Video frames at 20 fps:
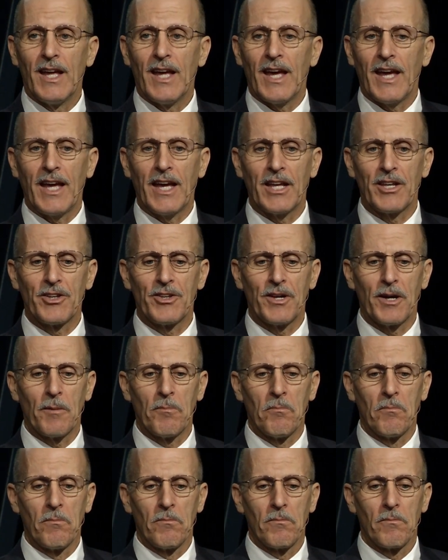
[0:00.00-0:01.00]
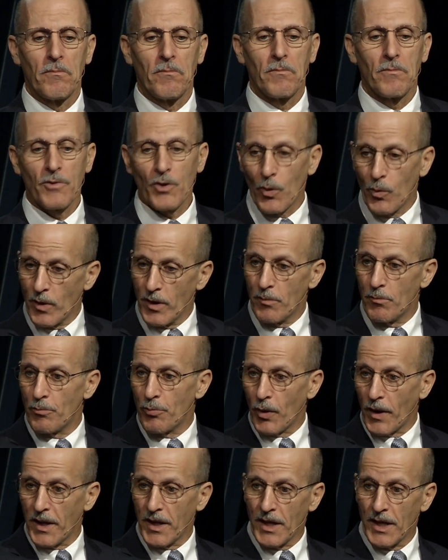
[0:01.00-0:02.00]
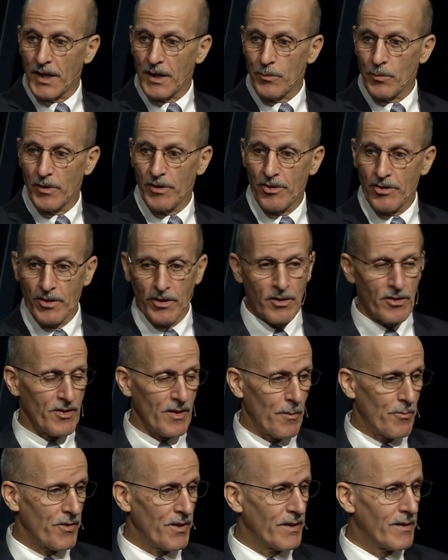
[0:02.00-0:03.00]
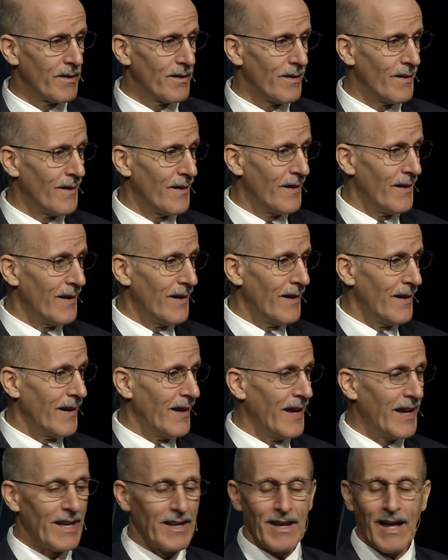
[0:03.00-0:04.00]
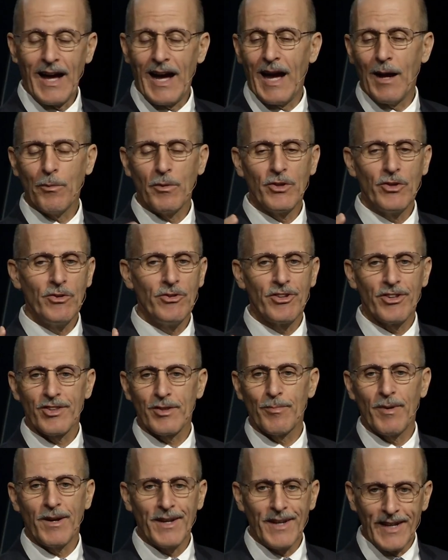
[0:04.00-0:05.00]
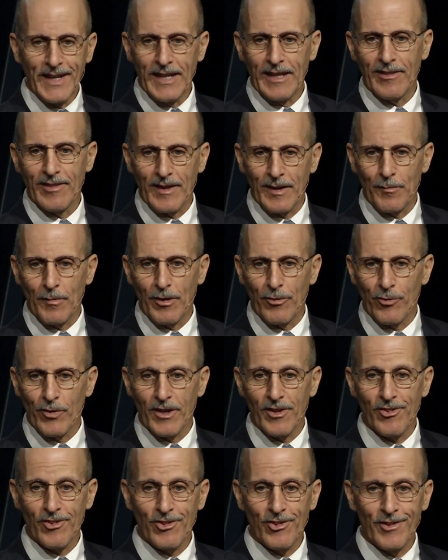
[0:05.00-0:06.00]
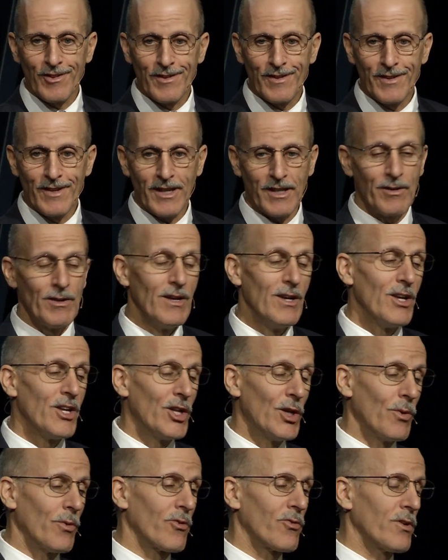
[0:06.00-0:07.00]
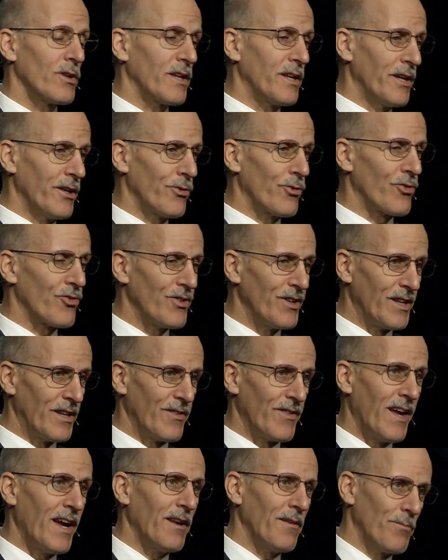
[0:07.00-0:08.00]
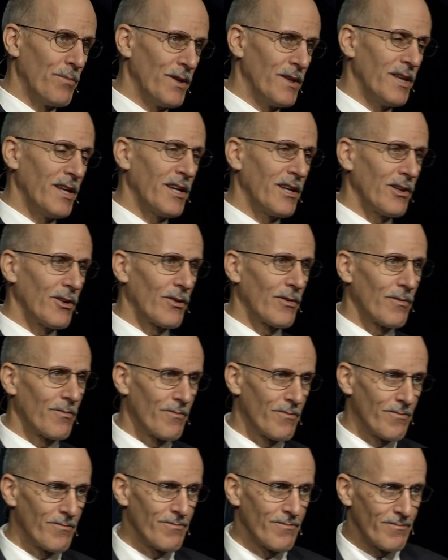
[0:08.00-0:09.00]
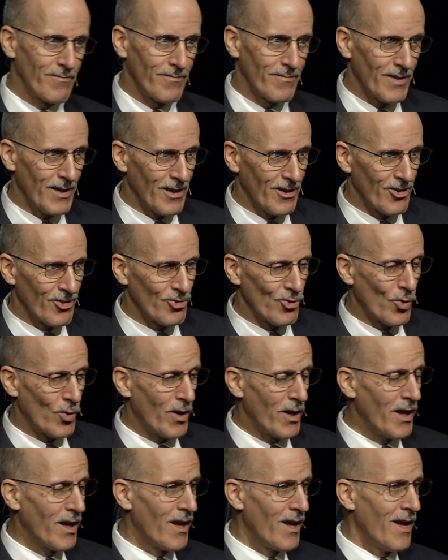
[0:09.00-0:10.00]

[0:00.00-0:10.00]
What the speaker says: And so we'd break in and we'd steal something. And I would do just about anything my friends did. It was really interesting in that particular story.